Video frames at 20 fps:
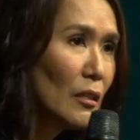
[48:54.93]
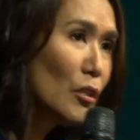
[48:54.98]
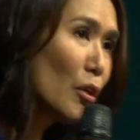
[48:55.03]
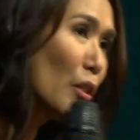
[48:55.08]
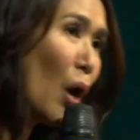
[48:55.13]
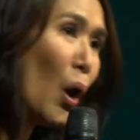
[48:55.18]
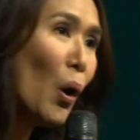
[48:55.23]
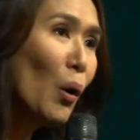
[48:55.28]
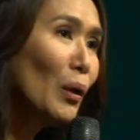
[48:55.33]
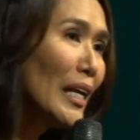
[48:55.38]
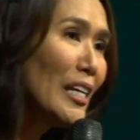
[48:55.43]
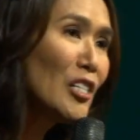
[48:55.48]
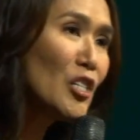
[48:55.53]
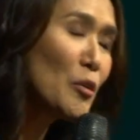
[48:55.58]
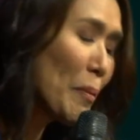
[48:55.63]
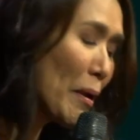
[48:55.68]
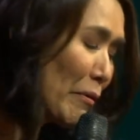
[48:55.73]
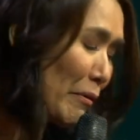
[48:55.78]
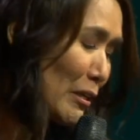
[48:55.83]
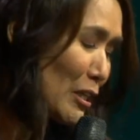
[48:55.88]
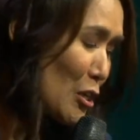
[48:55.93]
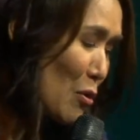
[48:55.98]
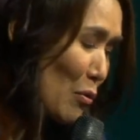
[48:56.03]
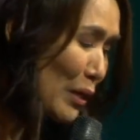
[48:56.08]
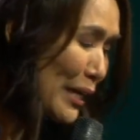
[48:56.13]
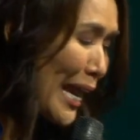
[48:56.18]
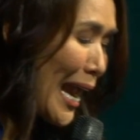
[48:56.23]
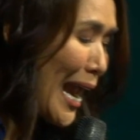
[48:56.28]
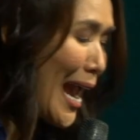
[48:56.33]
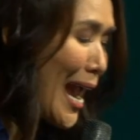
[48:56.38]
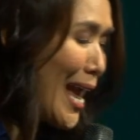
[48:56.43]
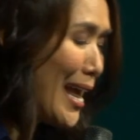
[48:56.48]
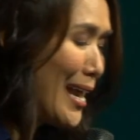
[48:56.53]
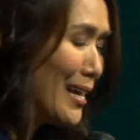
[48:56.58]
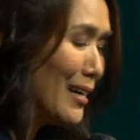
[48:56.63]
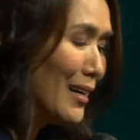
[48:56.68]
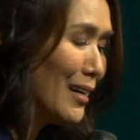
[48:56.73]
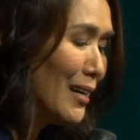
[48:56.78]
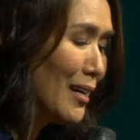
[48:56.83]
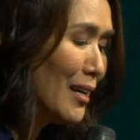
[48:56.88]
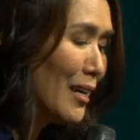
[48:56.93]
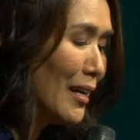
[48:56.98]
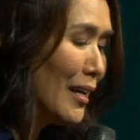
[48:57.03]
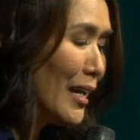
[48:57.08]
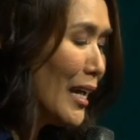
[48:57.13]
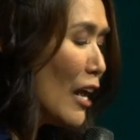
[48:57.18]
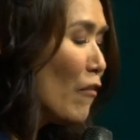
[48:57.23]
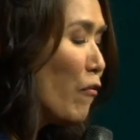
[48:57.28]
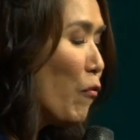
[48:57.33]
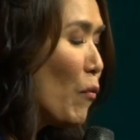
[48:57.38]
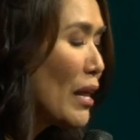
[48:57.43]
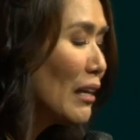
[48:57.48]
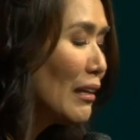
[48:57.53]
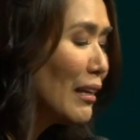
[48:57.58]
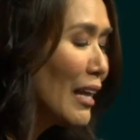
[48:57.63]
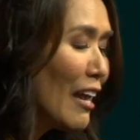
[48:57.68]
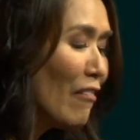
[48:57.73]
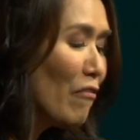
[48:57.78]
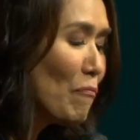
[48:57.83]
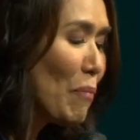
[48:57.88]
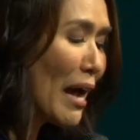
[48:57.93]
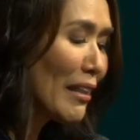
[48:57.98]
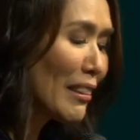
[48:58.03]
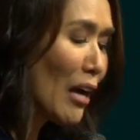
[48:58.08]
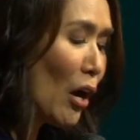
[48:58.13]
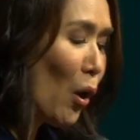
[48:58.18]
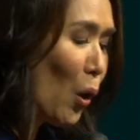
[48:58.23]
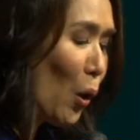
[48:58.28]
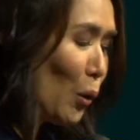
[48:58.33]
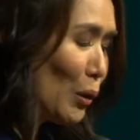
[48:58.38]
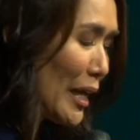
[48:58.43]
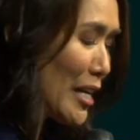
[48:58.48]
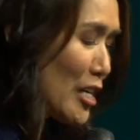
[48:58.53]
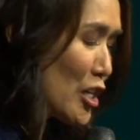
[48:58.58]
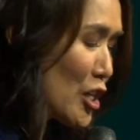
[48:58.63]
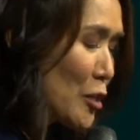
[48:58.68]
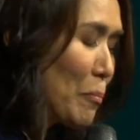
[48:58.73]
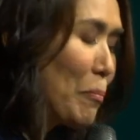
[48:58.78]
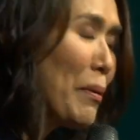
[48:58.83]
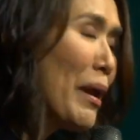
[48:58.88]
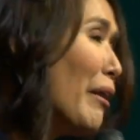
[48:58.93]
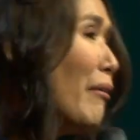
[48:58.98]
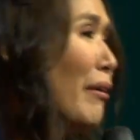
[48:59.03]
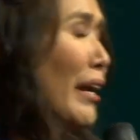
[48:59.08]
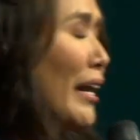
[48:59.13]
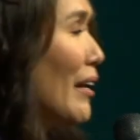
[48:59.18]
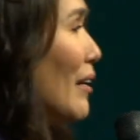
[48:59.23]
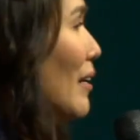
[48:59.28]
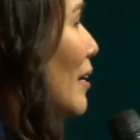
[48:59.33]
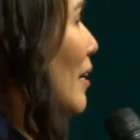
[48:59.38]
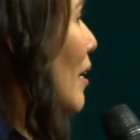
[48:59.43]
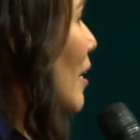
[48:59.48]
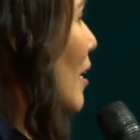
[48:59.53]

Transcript: To the Holy Spirit, you can. If we live by the Holy Spirit,